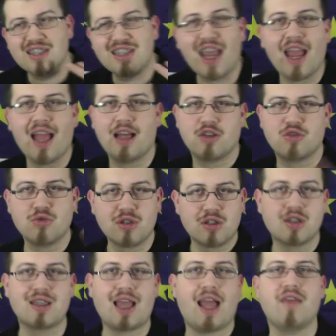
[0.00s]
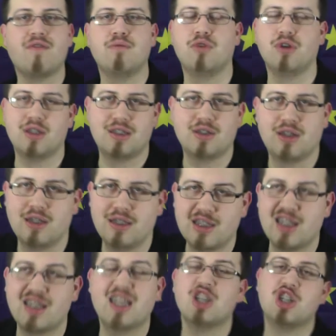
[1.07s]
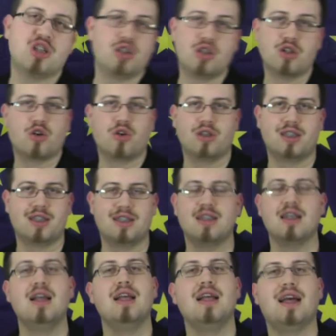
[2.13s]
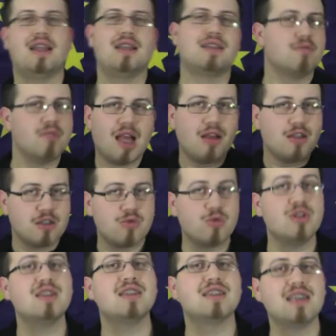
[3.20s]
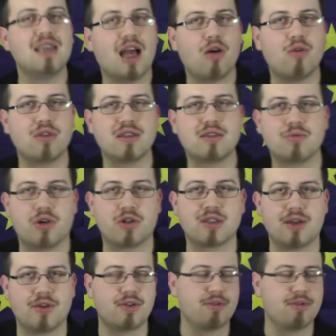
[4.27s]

dare to dive more into international content, and yeah, we'll see how this works out.